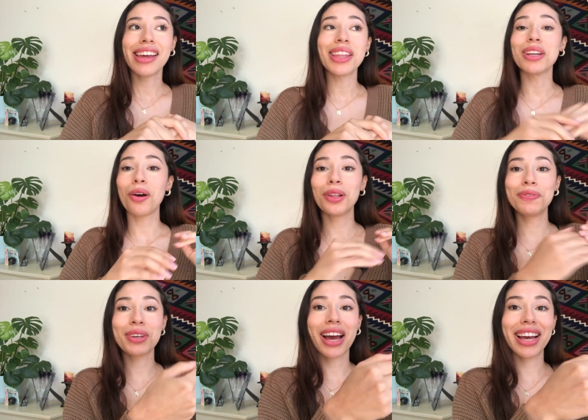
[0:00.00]
And then all of
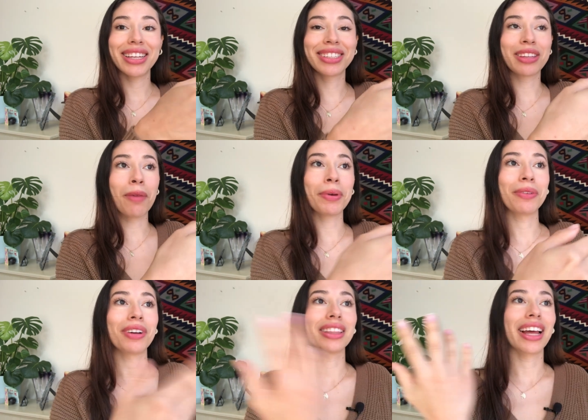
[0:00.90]
you guys stop at a
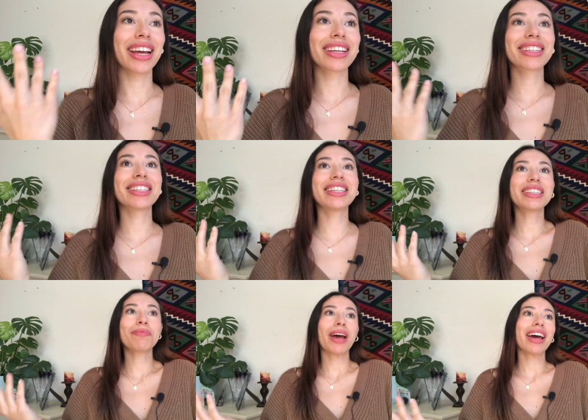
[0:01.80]
red light because it
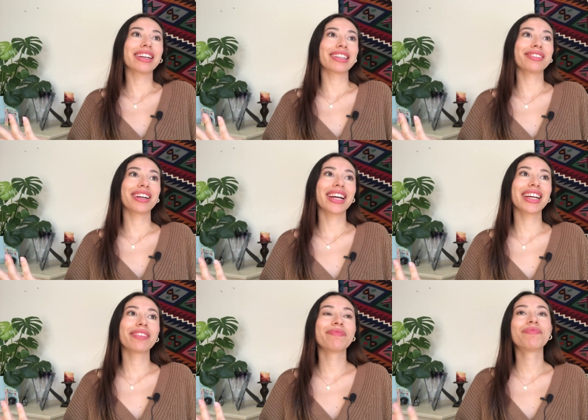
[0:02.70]
doesn't matter,
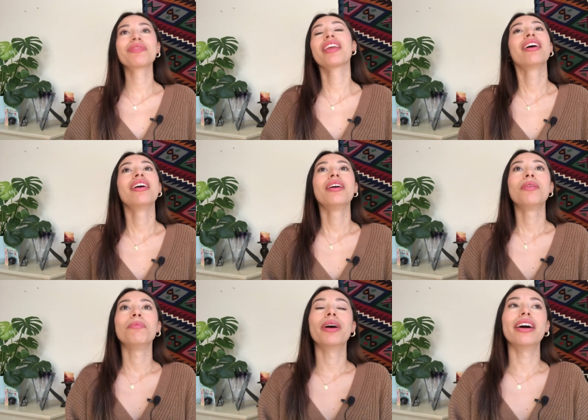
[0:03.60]
right?
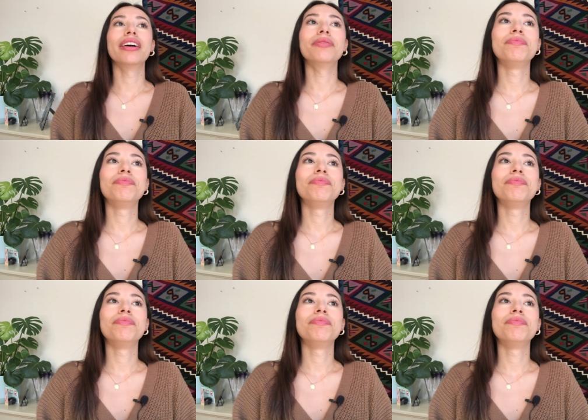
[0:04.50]
But